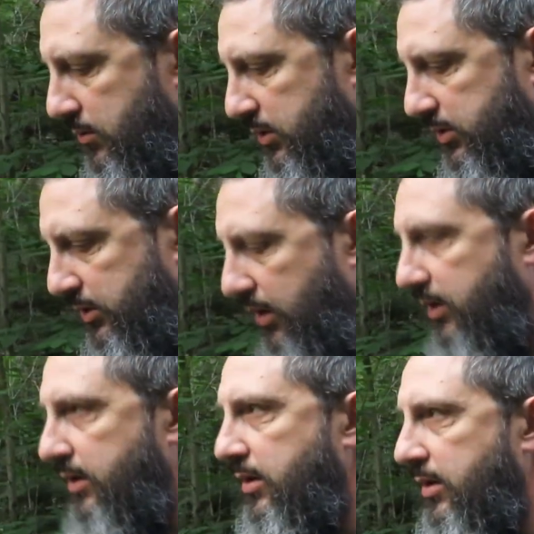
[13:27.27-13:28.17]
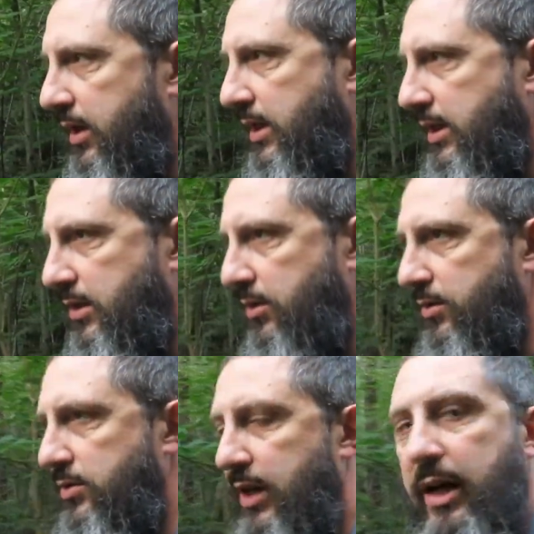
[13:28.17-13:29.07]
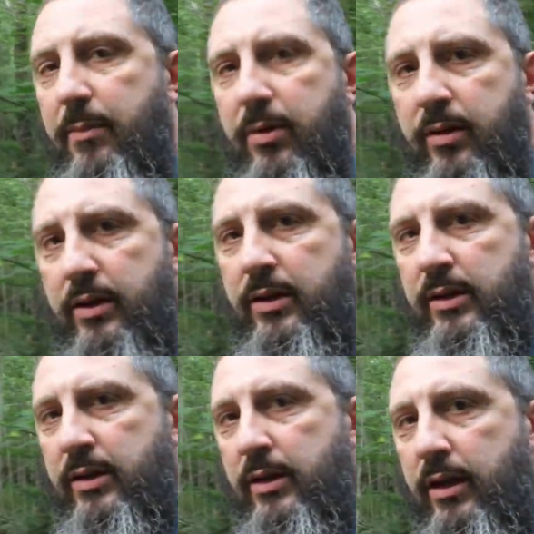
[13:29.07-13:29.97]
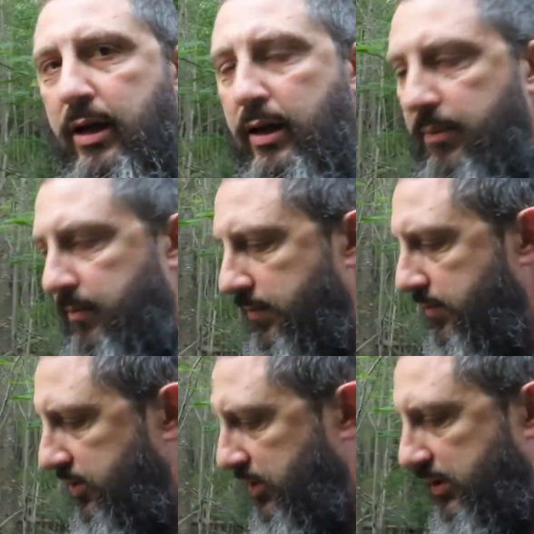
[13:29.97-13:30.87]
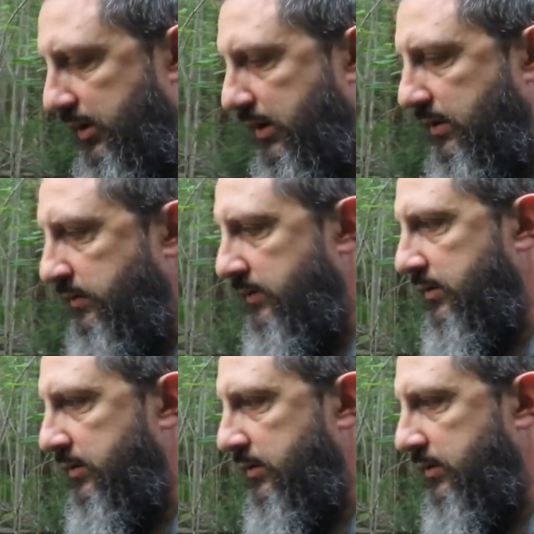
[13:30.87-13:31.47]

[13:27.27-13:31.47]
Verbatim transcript: was started and he did a good job, um, certainly.